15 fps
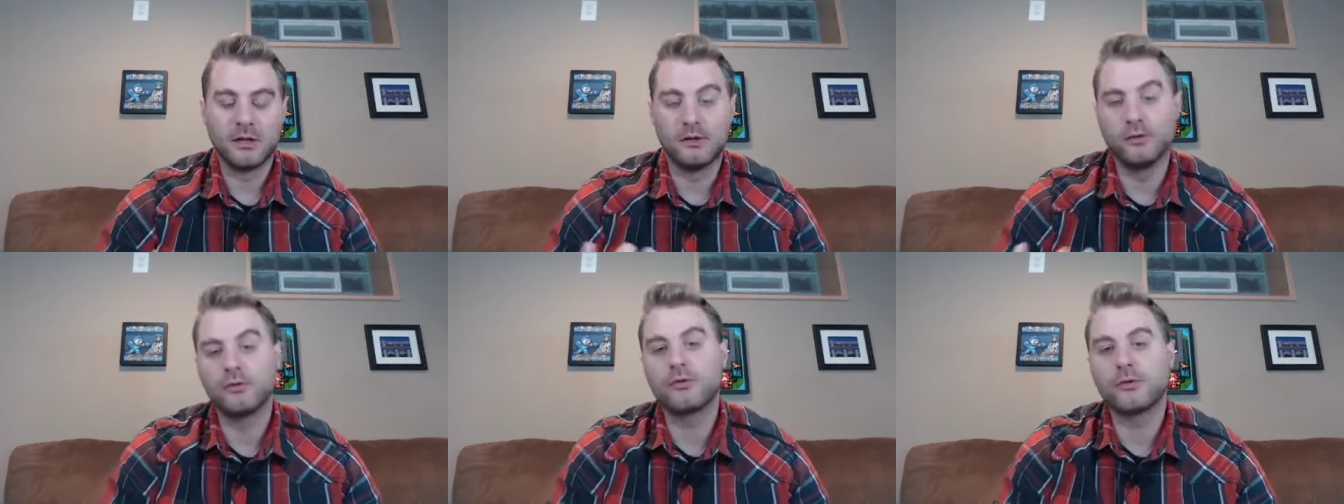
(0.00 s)

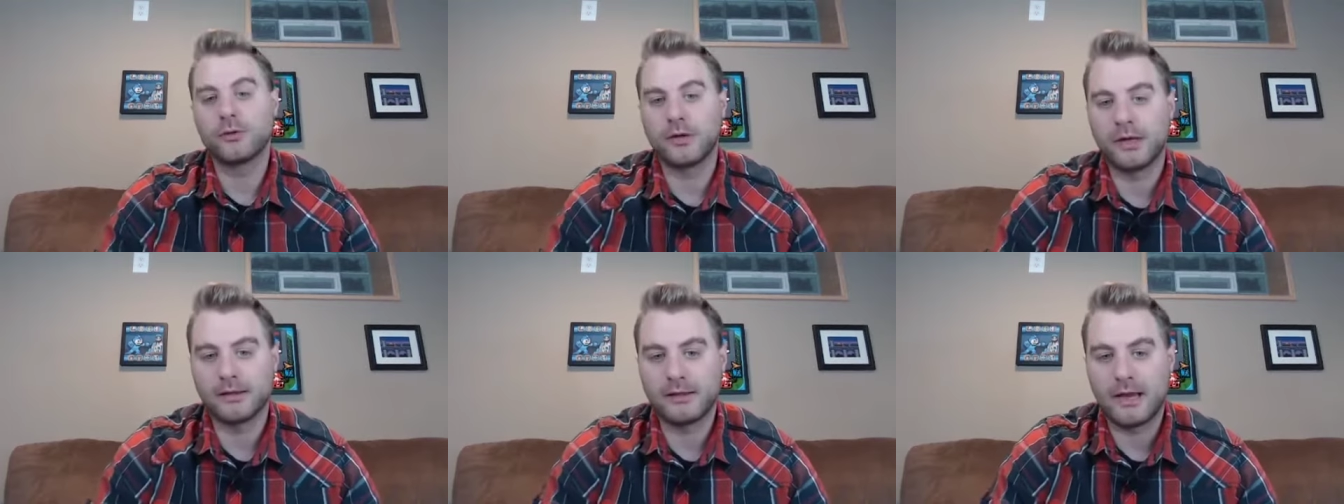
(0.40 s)
you
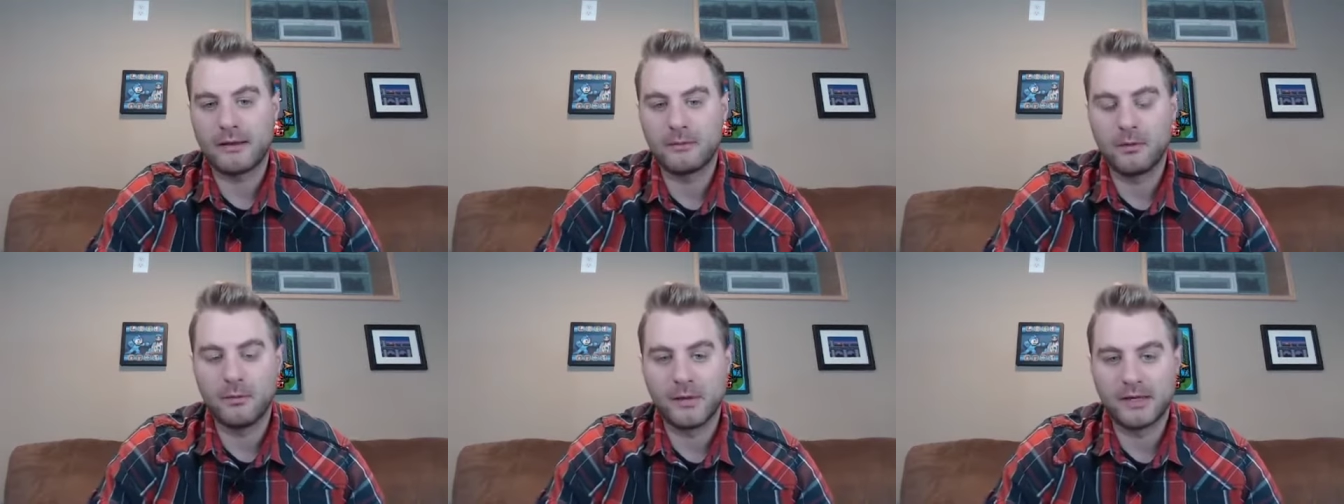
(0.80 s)
create
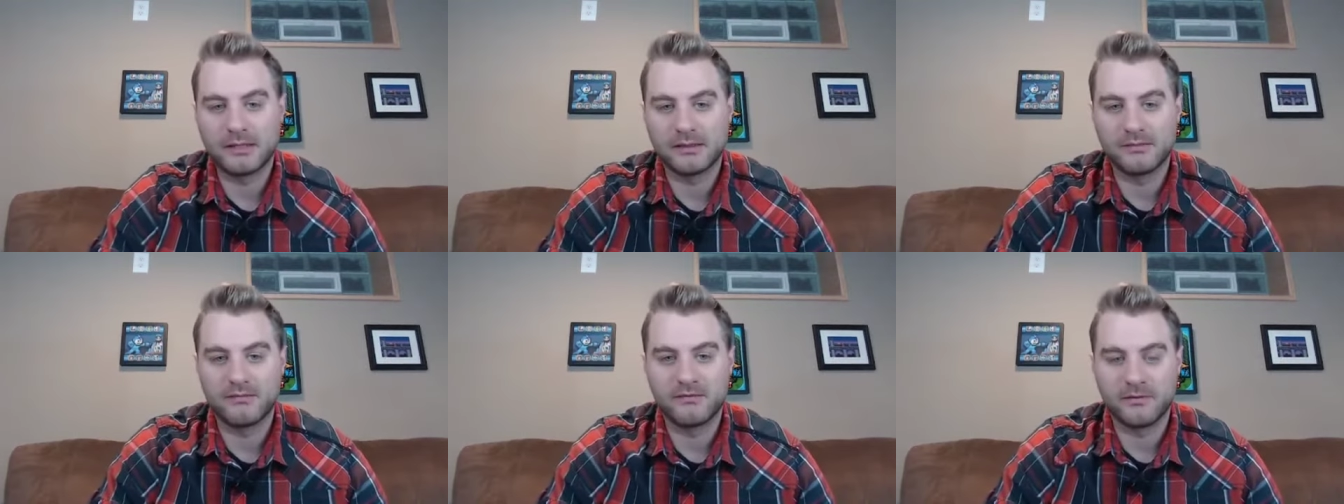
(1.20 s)
that
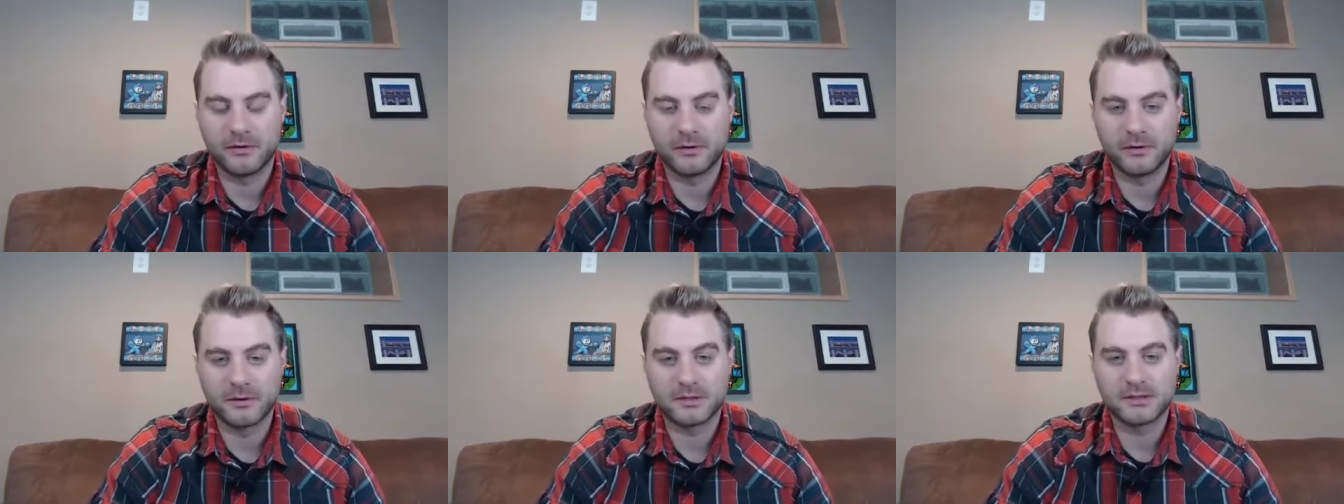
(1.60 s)
momentum
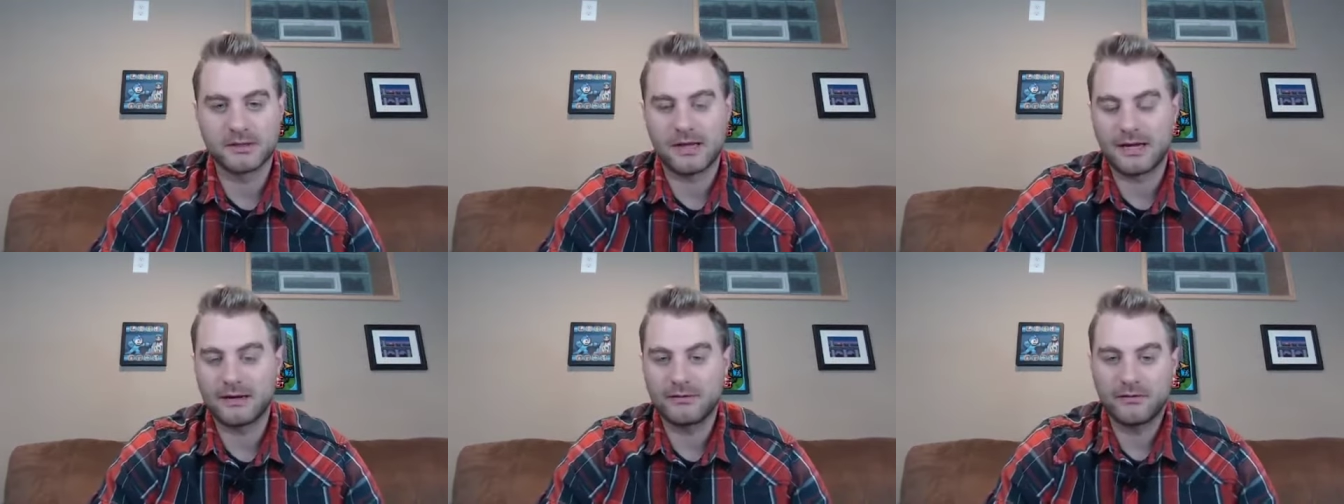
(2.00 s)
first a
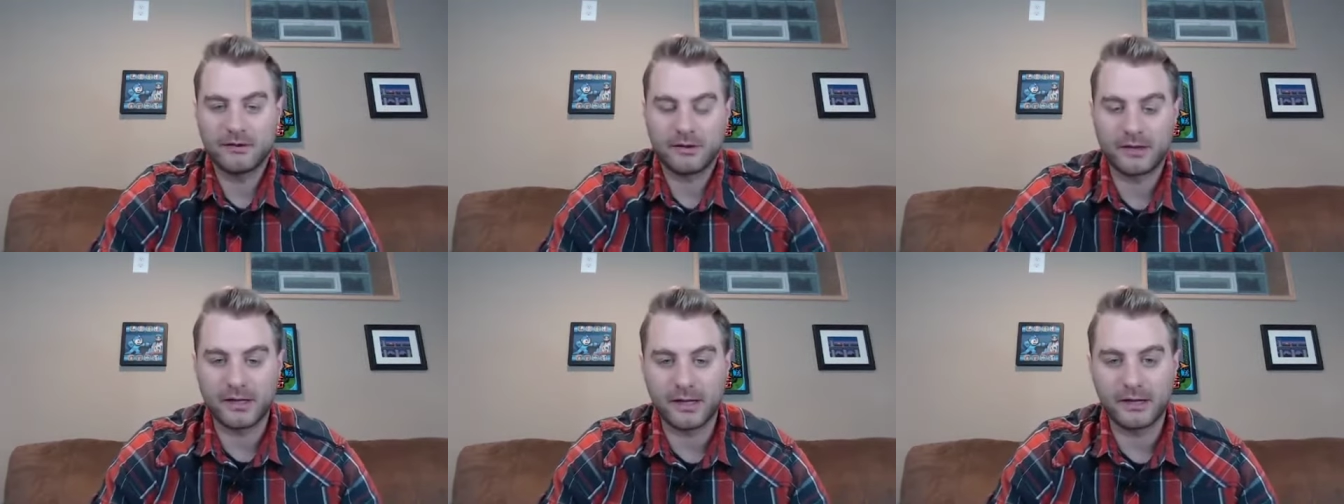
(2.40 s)
lot of
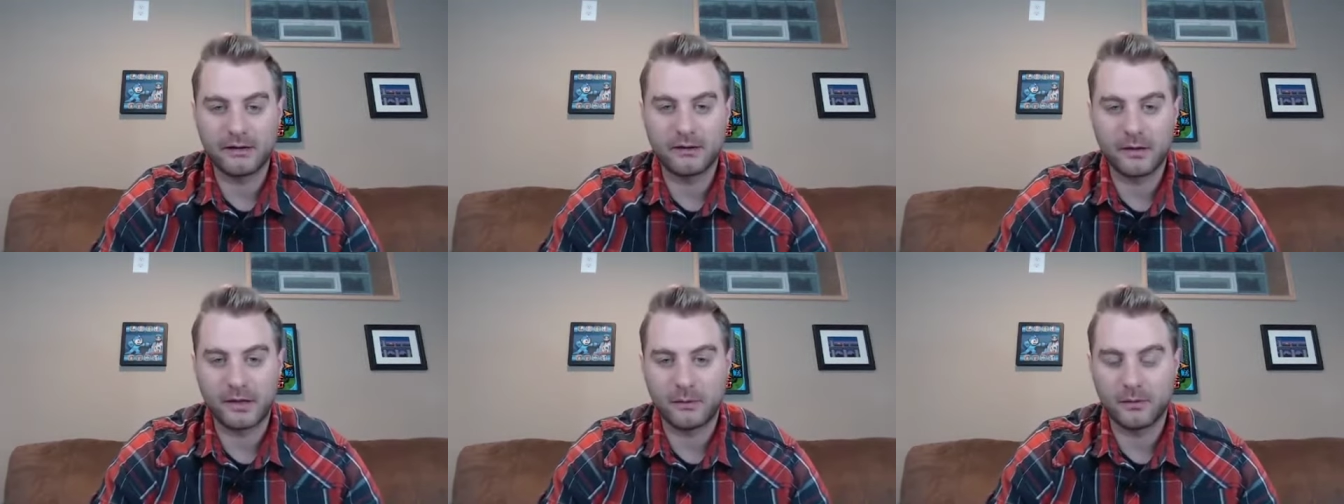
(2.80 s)

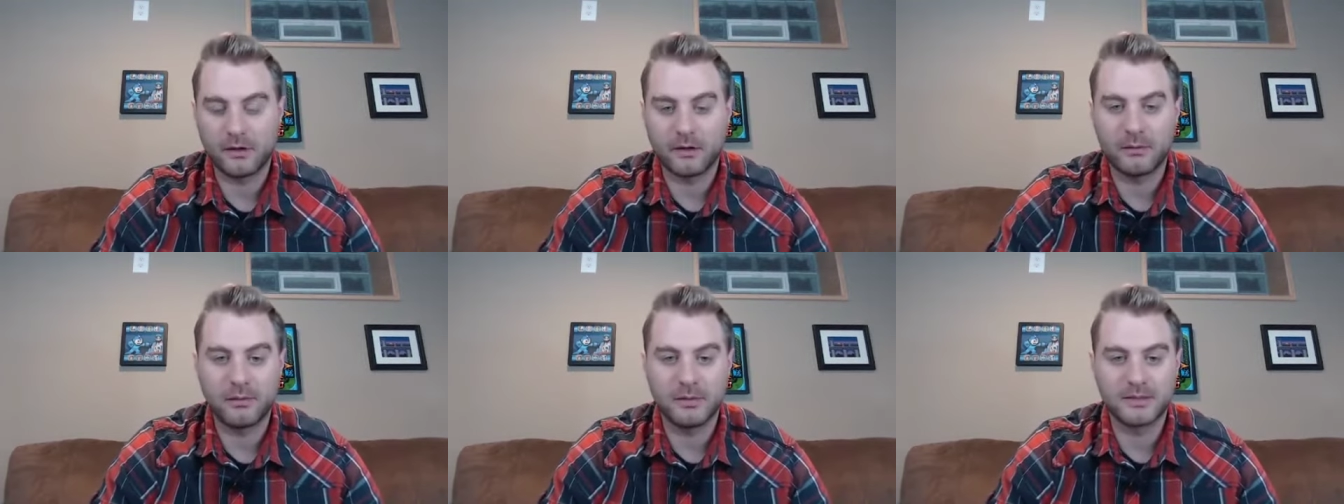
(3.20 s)
again like what
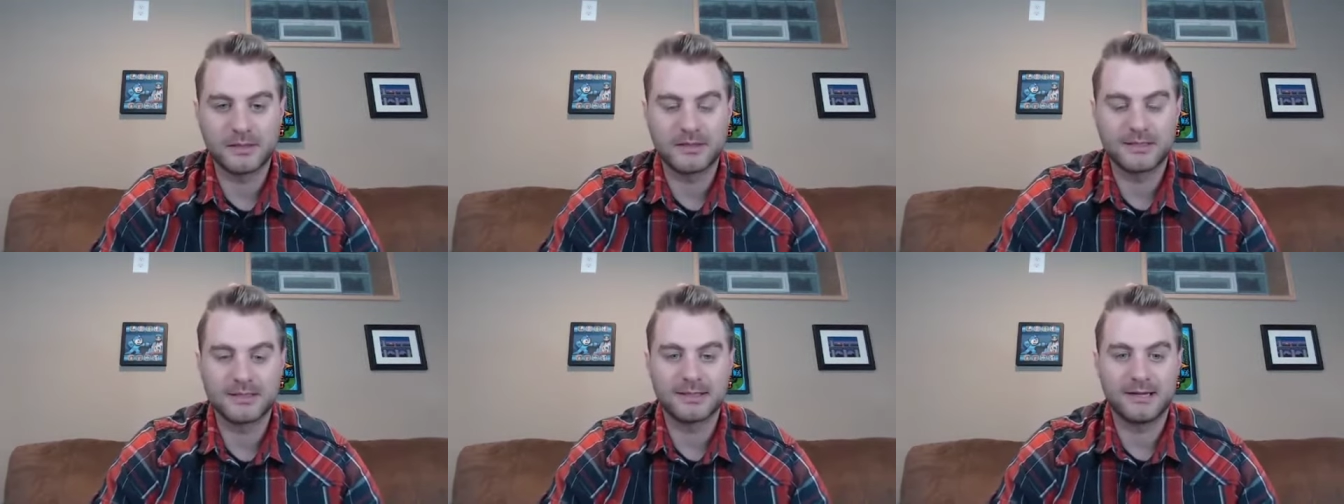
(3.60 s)
our
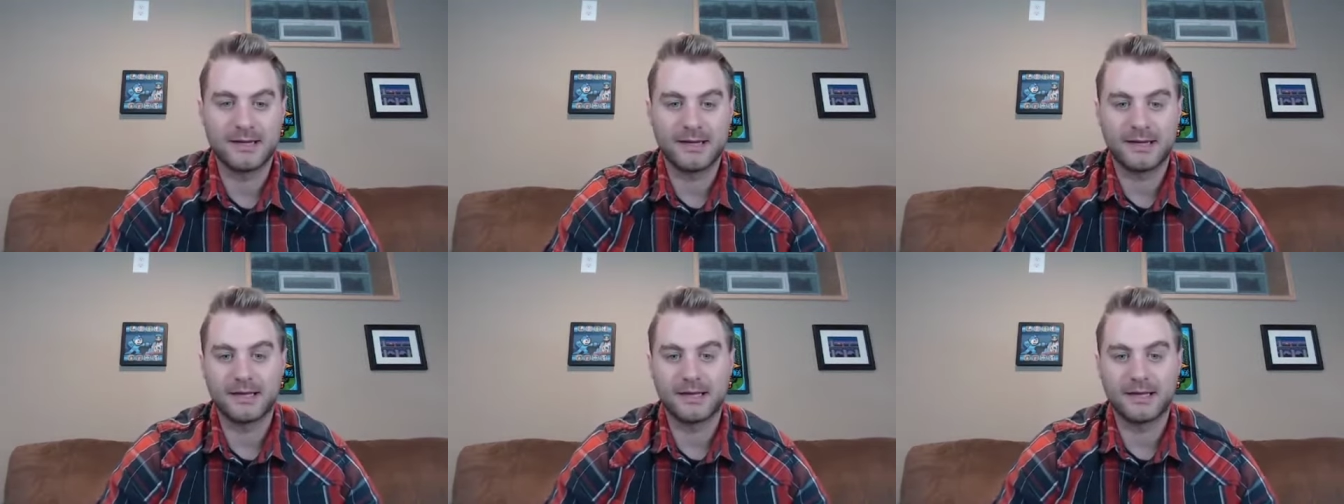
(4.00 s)
business is like